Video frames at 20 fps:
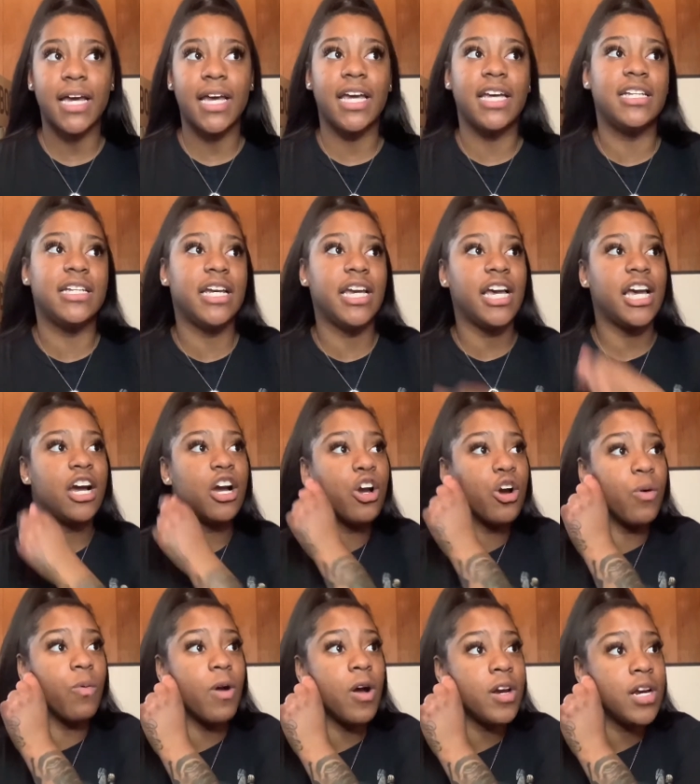And then
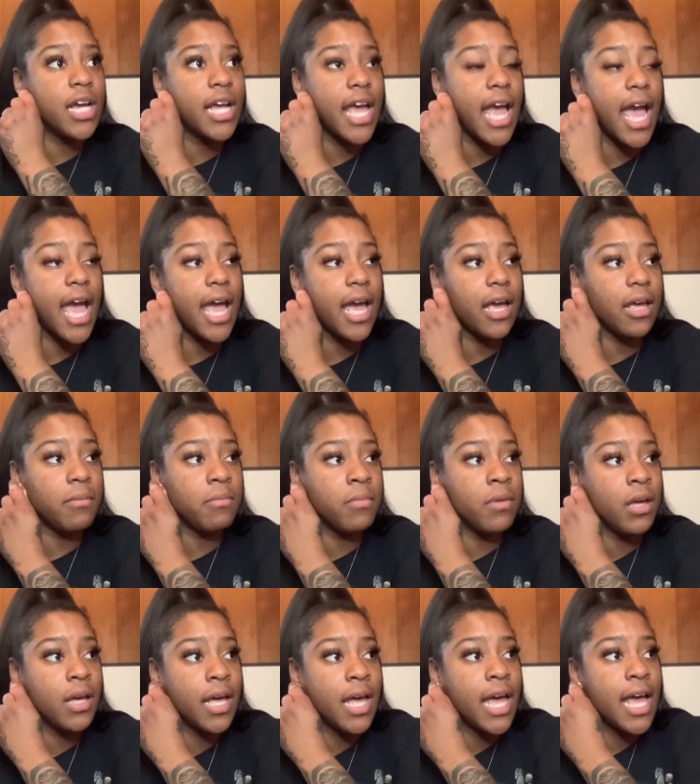Corona came
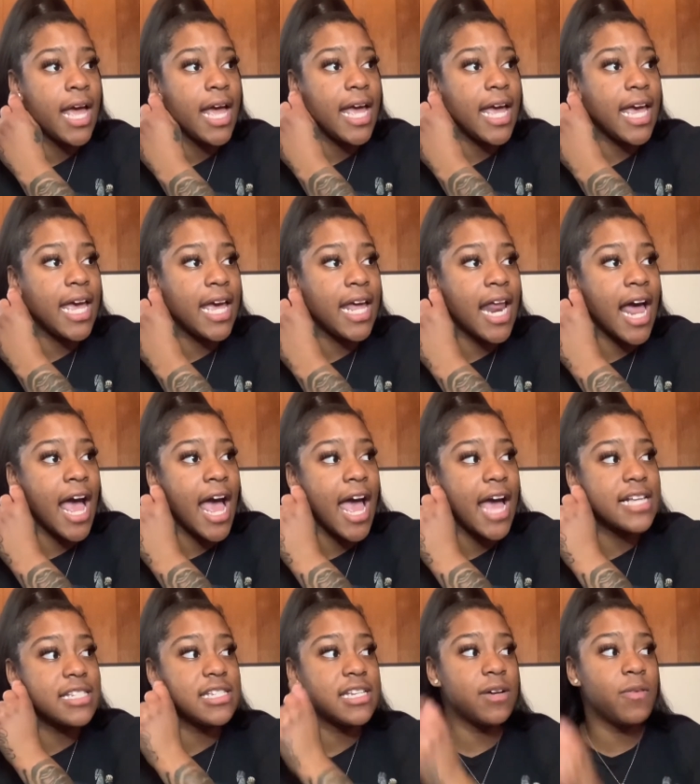and I
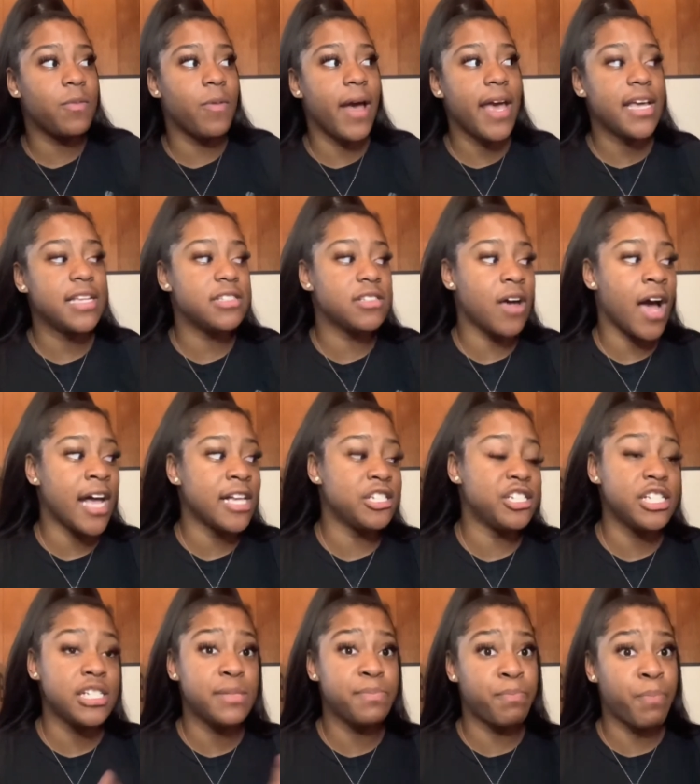had to wait. So I
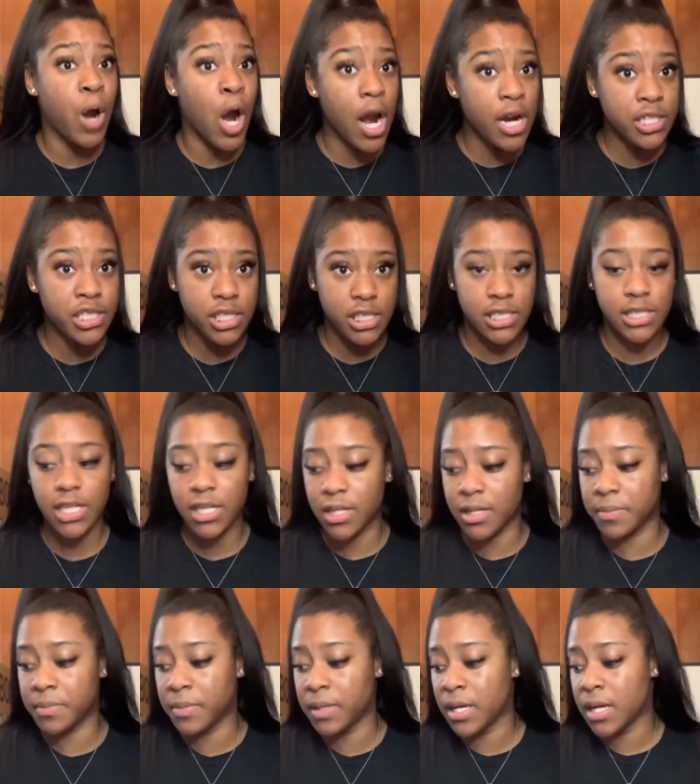just purchased
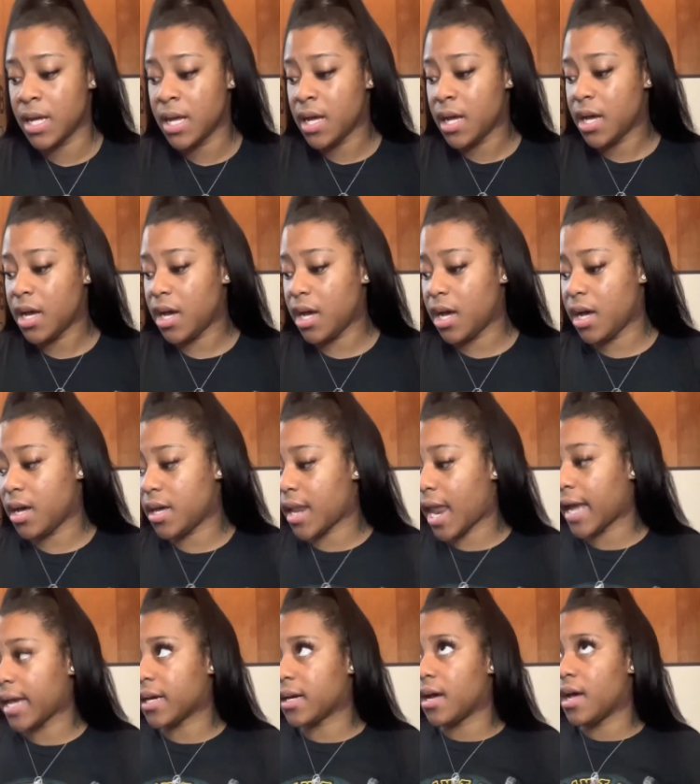them
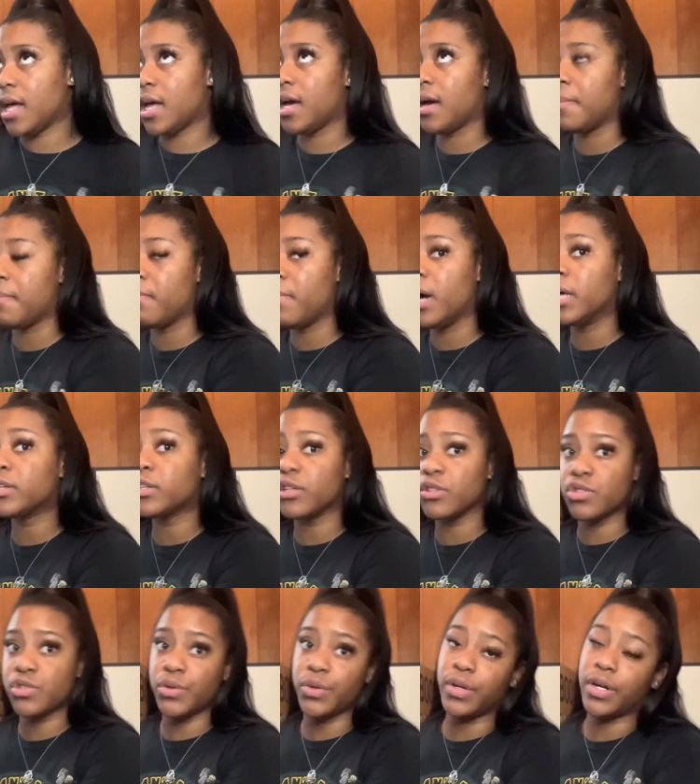like a month or
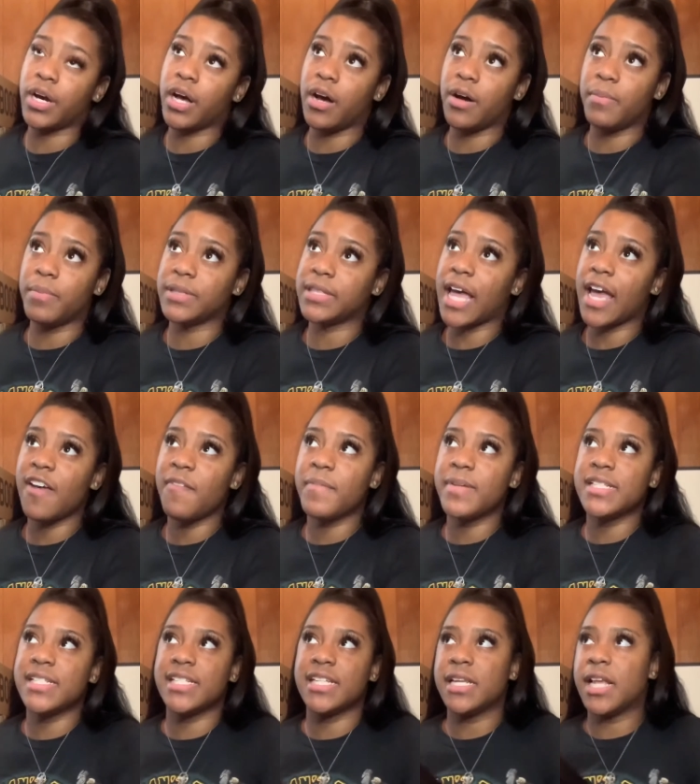two ago. But they've
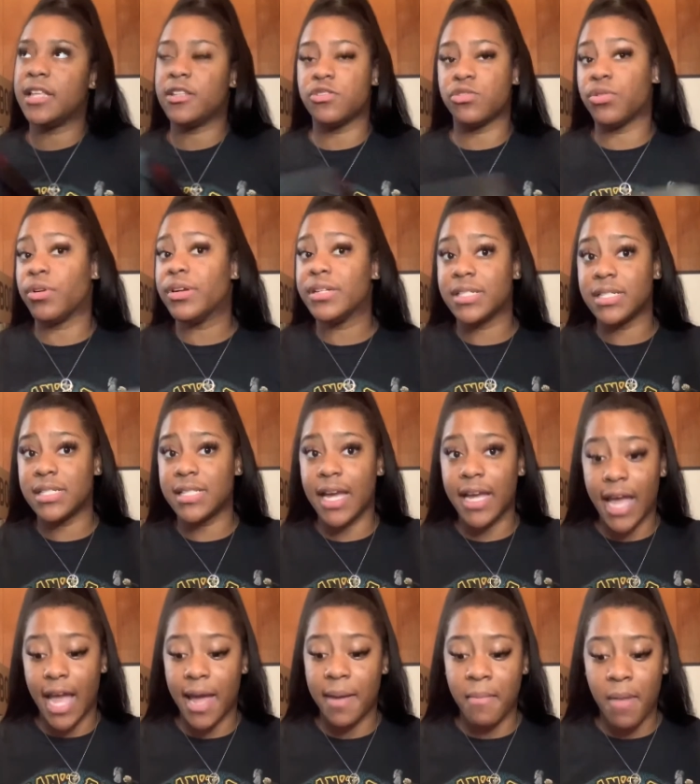been sitting at the store since they
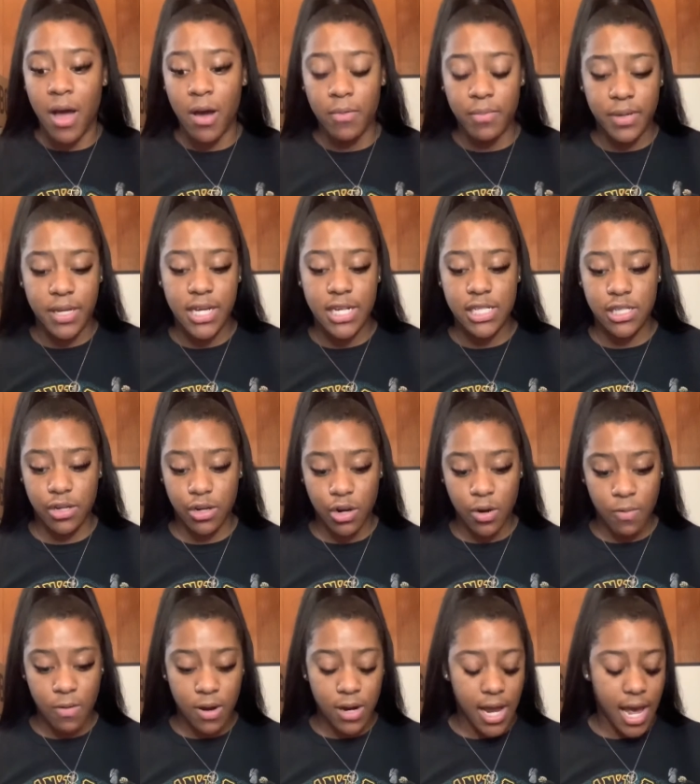came out because the
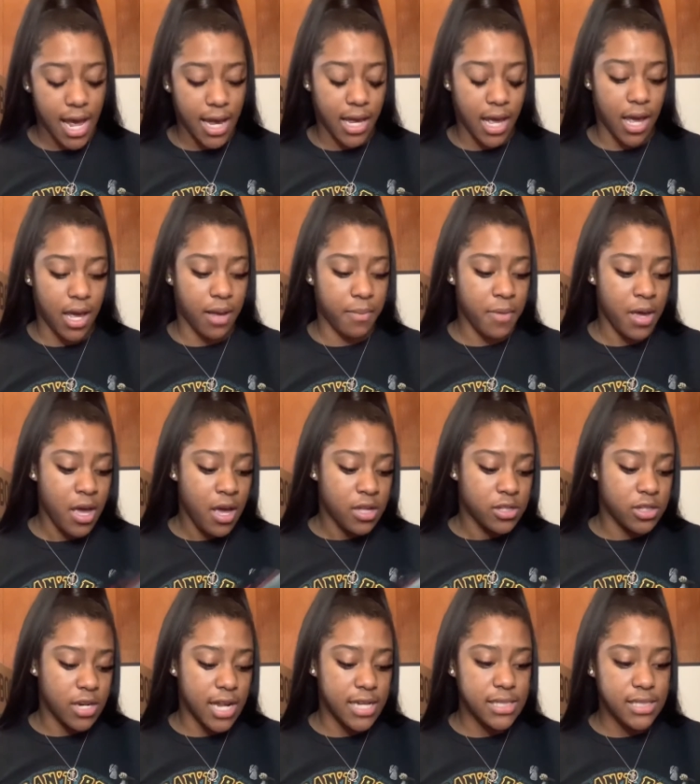Corona had came.
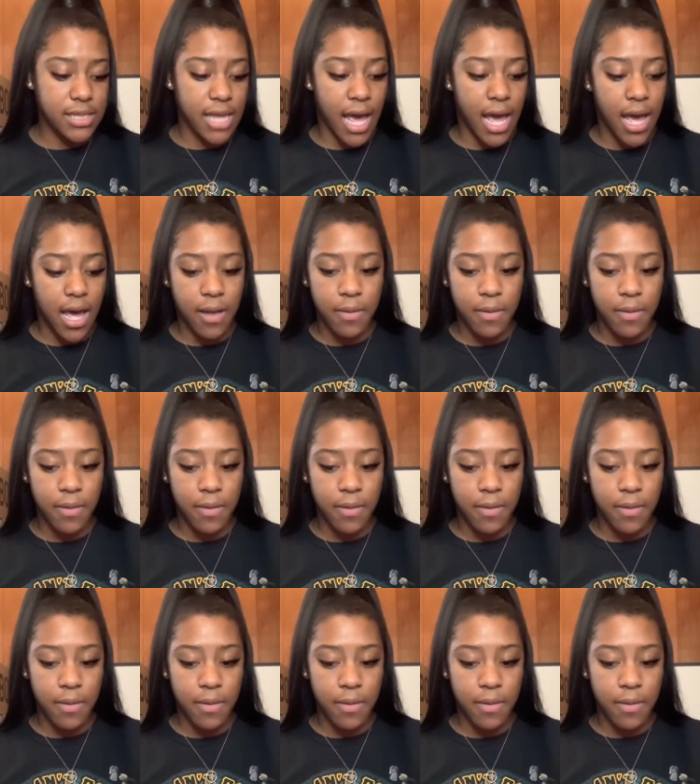So that's that.